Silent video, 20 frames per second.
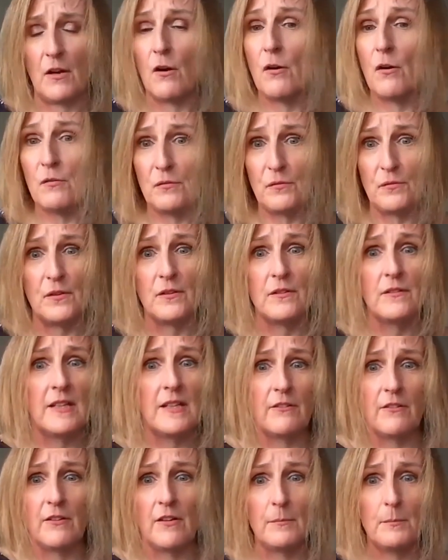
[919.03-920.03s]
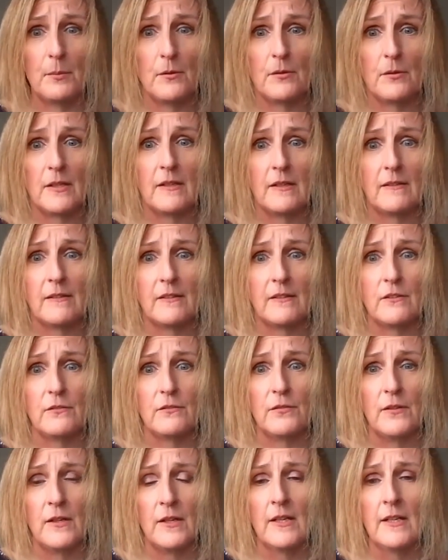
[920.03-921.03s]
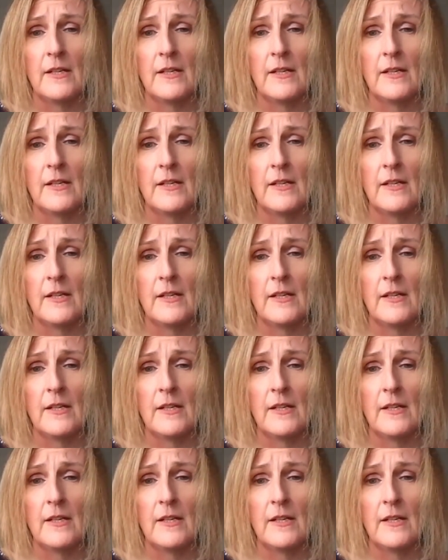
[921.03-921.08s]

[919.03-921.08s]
often there are pockets of